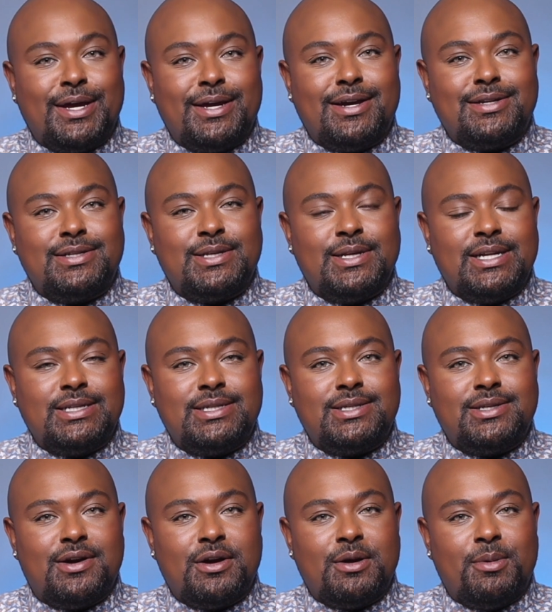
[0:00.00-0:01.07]
guys, so let's
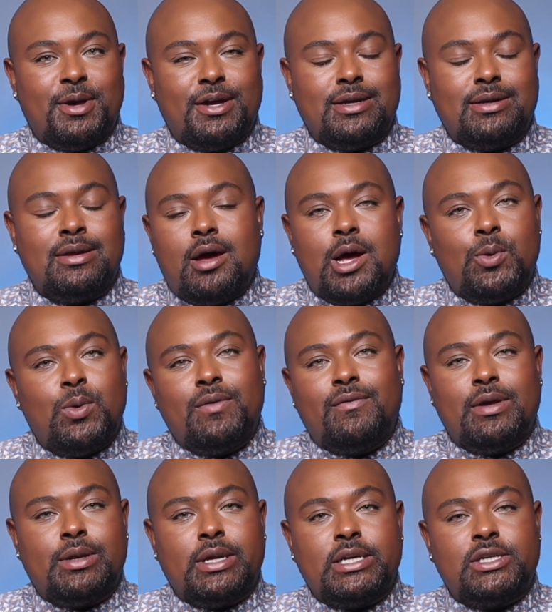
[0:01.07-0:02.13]
talk about it. Aqua
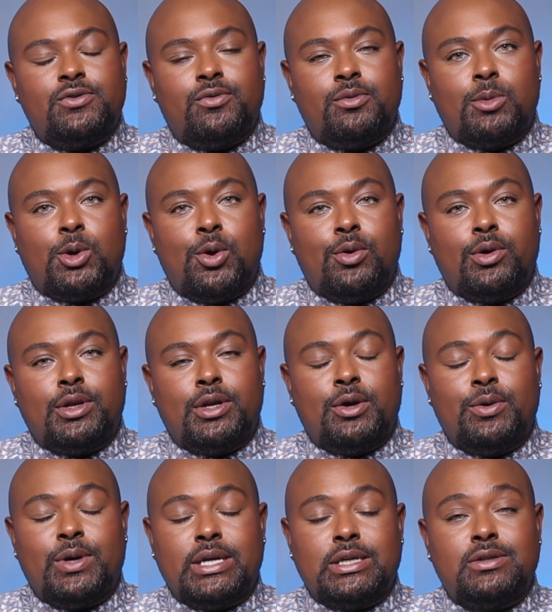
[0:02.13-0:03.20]
Foundation from Koh Gen Do
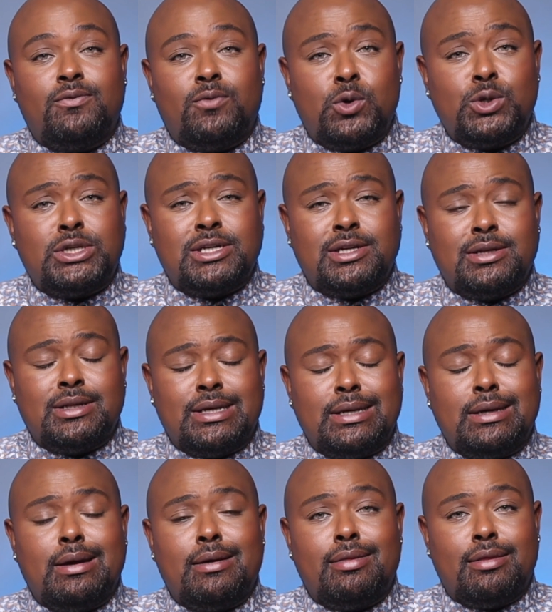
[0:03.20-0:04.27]
is fortunately
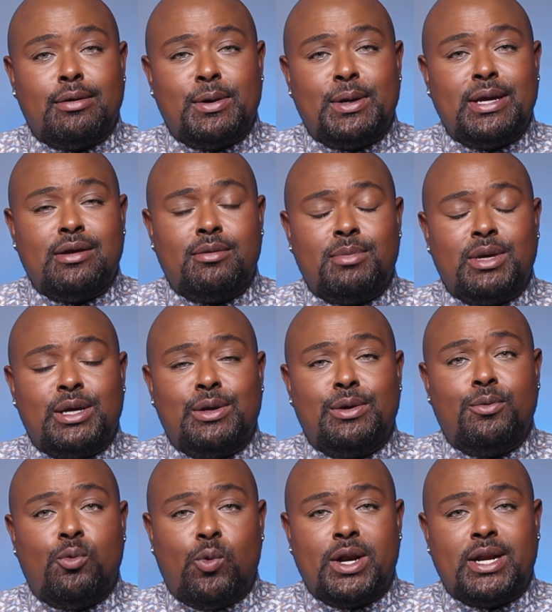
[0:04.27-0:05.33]
a 30
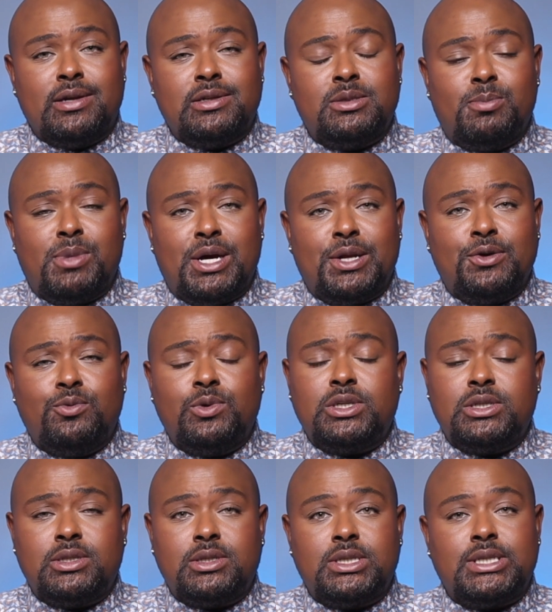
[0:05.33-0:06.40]
ml 1 ounce bottle, which
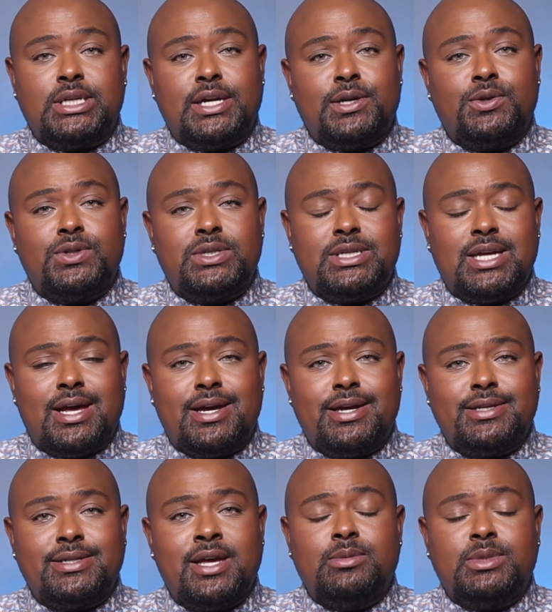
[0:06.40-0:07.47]
is the standard
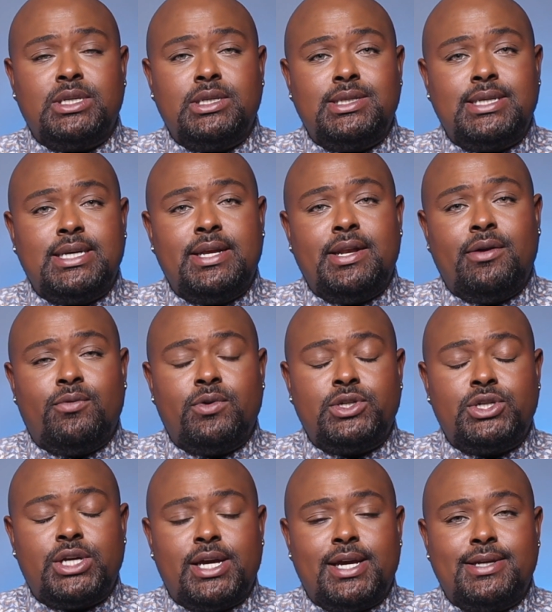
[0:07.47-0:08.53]
size, comes in 10 different
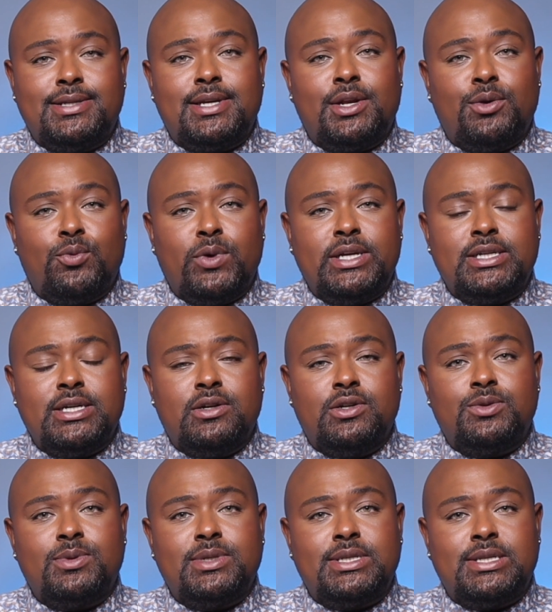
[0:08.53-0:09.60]
shades, and it retails
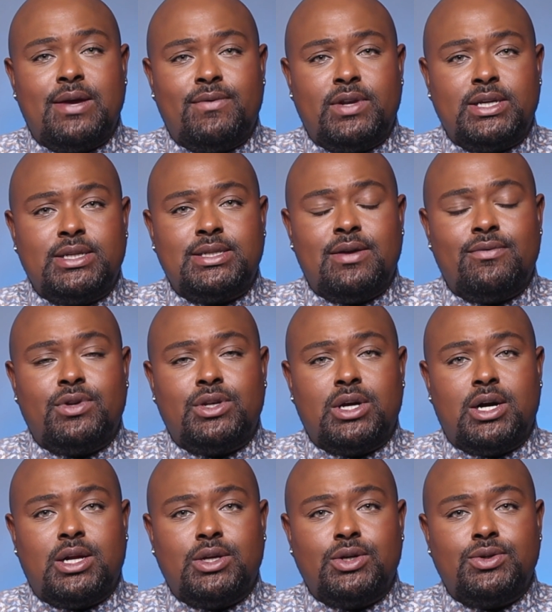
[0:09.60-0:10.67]
for
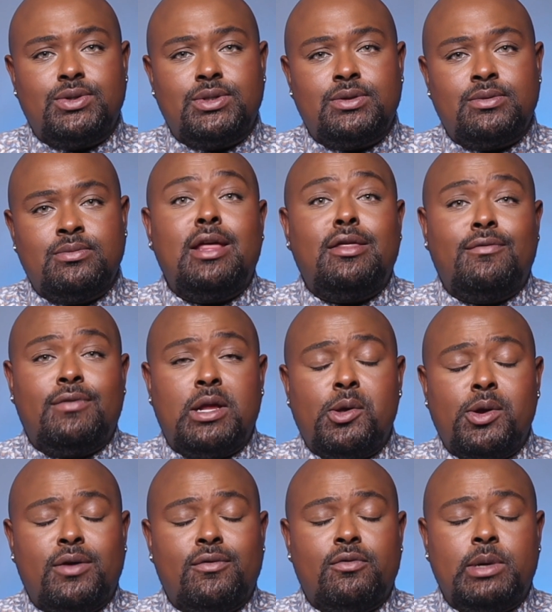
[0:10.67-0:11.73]
$77. And the
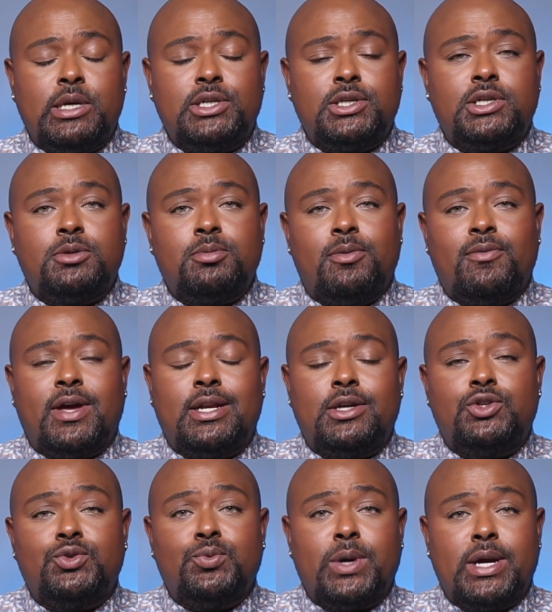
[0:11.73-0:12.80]
following information is provided
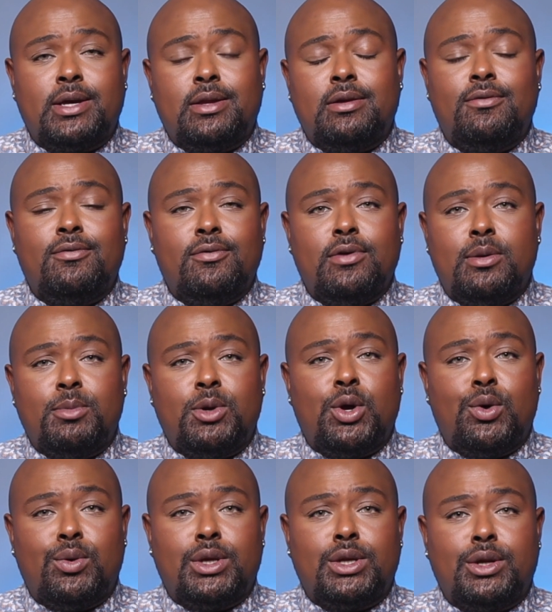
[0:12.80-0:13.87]
directly from
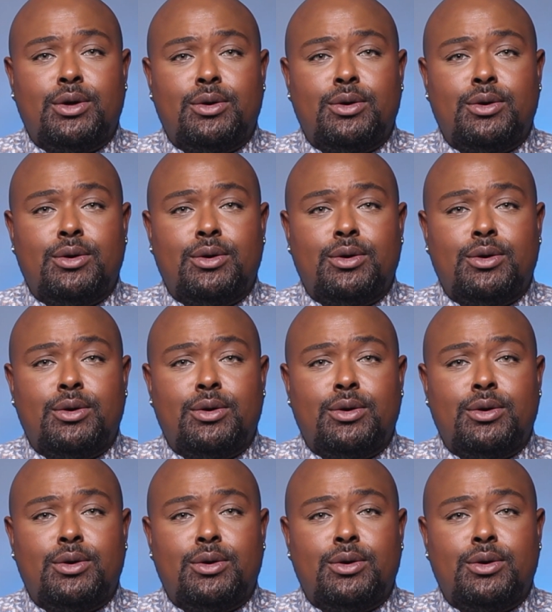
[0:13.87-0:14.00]
Koh Gen Do.